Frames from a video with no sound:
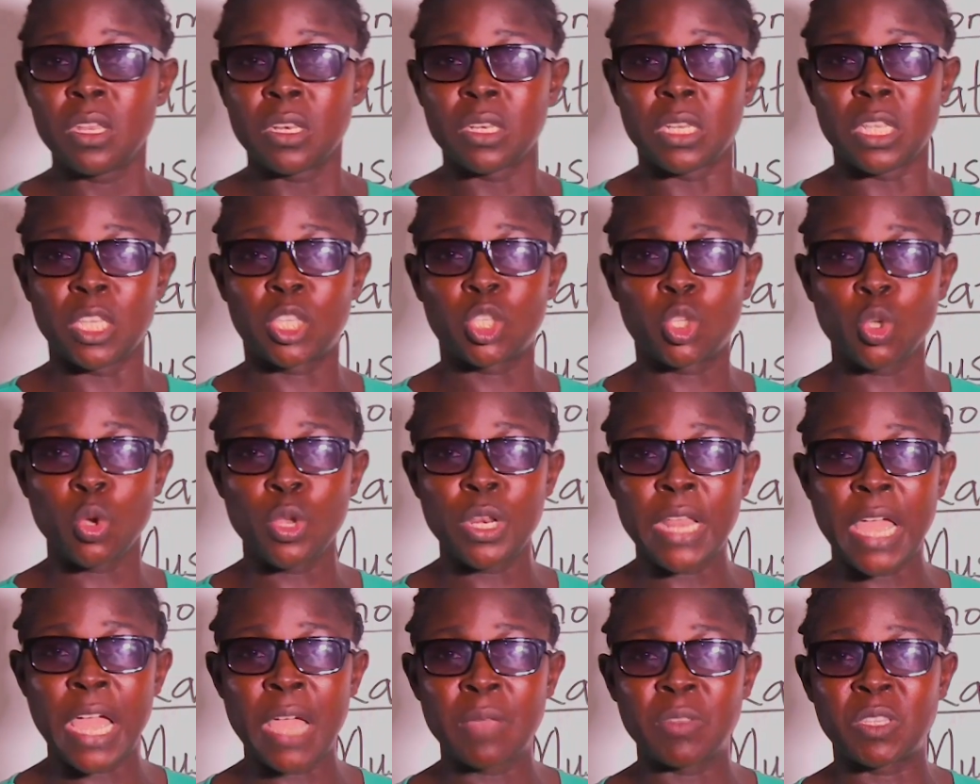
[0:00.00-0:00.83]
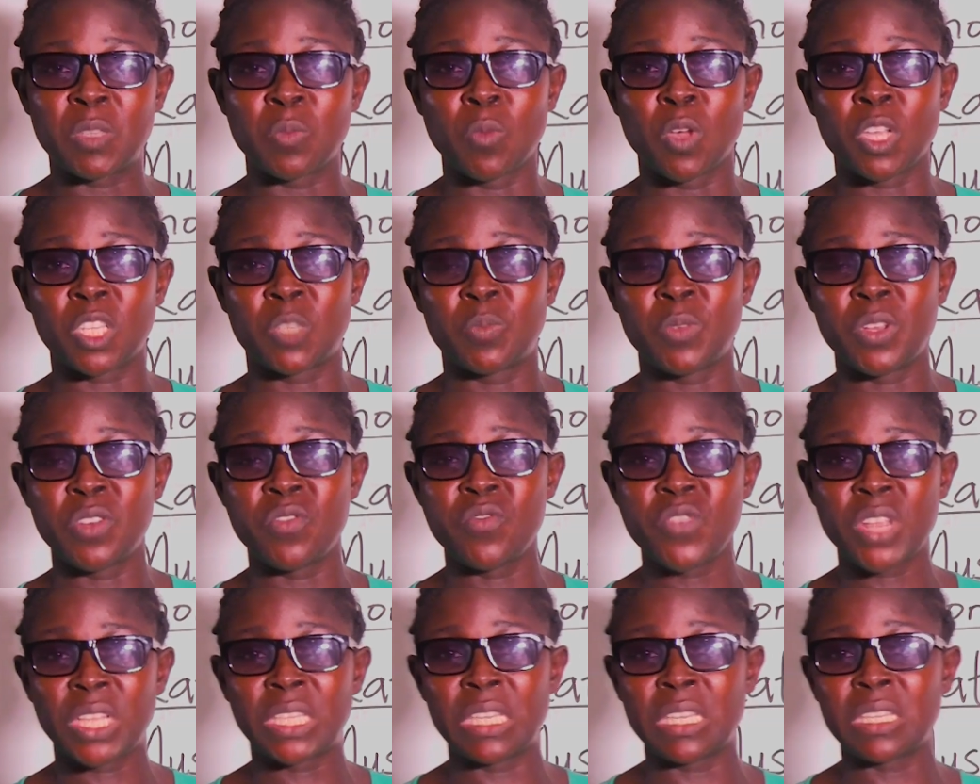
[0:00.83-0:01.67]
The 2 names must be
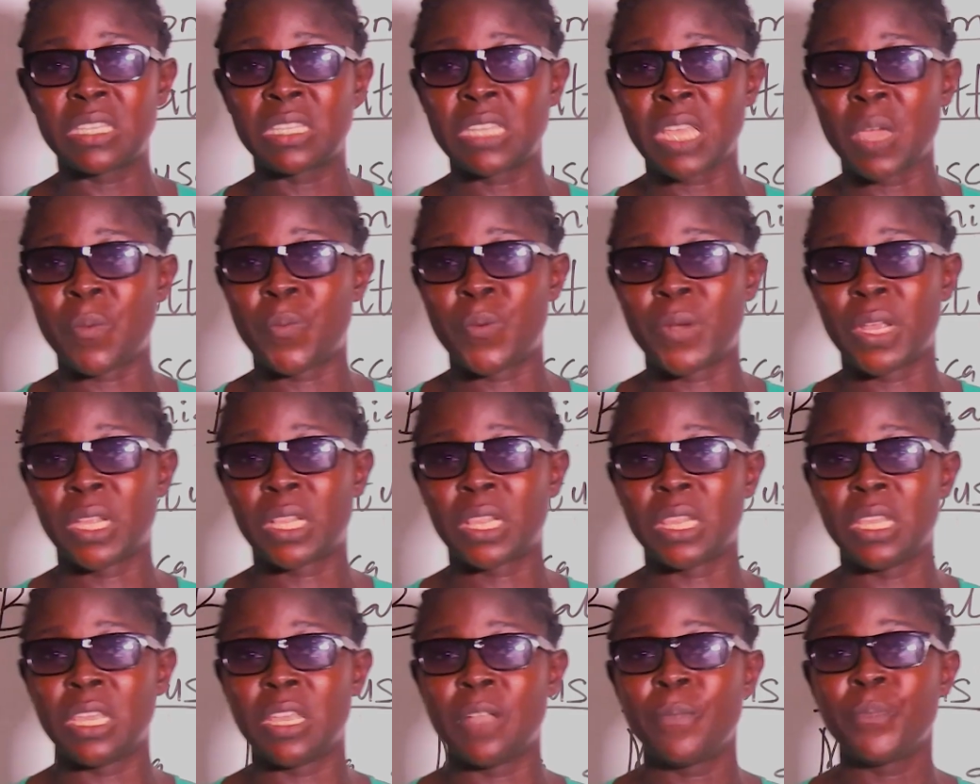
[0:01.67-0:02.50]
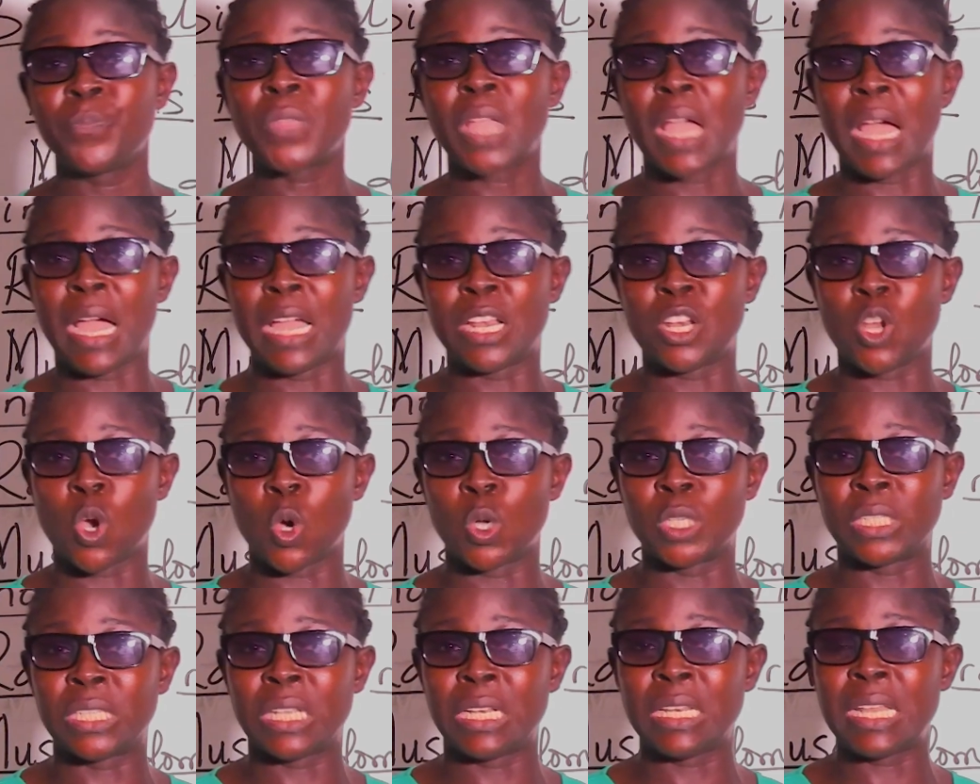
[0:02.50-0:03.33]
written separately and
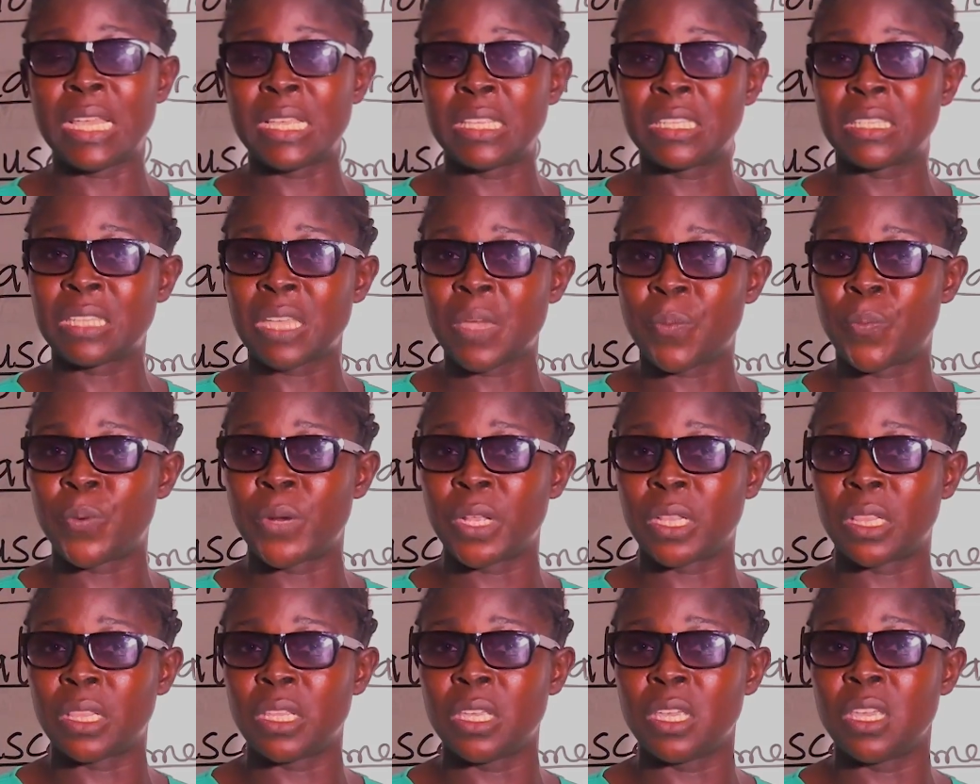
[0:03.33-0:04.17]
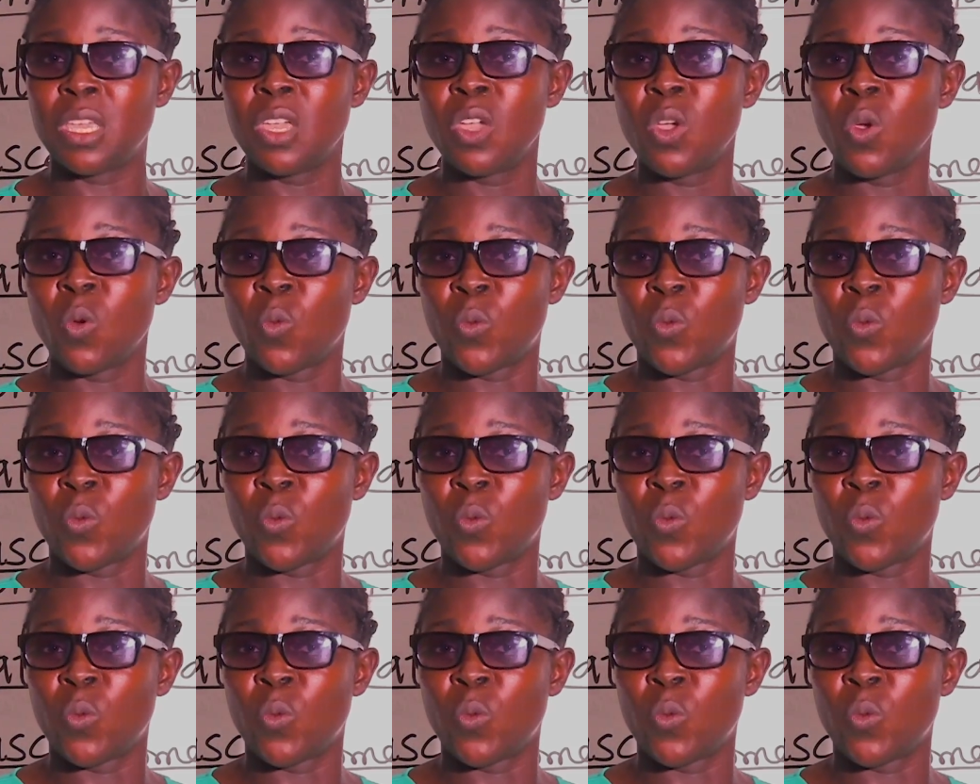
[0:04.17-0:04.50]
underlined separately,